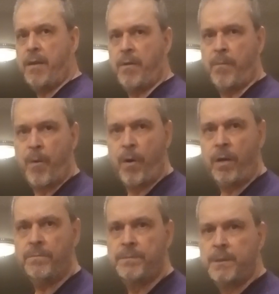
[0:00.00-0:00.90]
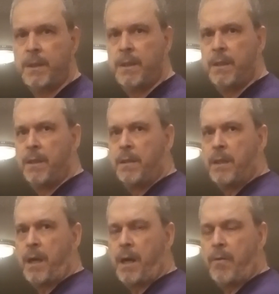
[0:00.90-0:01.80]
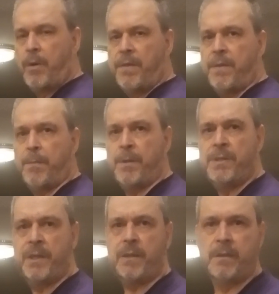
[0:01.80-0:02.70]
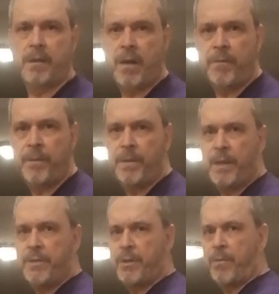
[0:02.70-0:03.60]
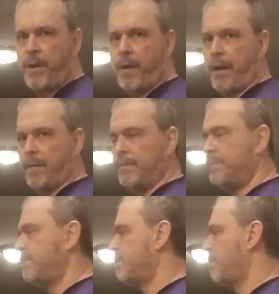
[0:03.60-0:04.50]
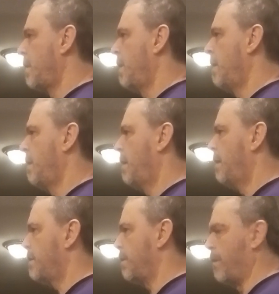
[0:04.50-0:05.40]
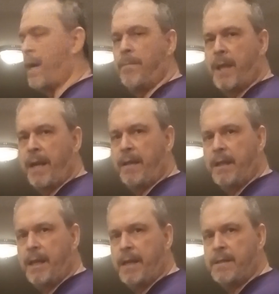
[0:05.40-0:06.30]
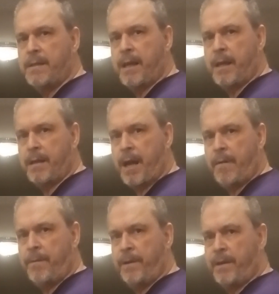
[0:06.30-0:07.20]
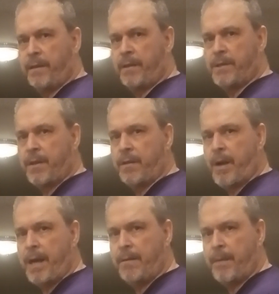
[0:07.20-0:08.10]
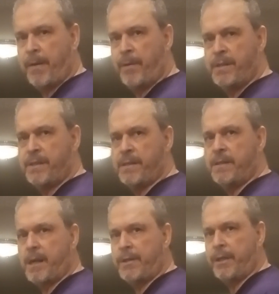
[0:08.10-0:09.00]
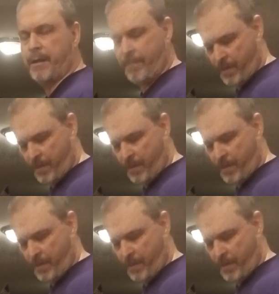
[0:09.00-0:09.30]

or more with the particular outfit that you're wearing. So when I'm like this and I feel that there's a threat, my wrist is touching